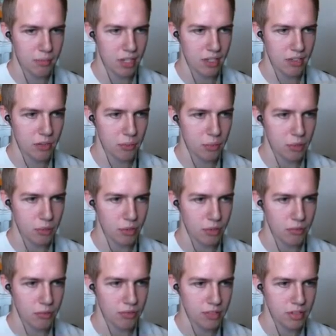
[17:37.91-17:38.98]
me because the blue
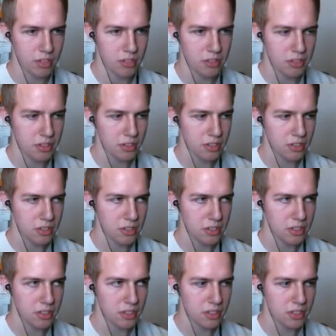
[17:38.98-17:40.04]
zone.
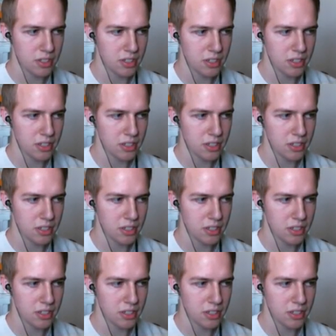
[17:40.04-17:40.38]
Oh, that's good.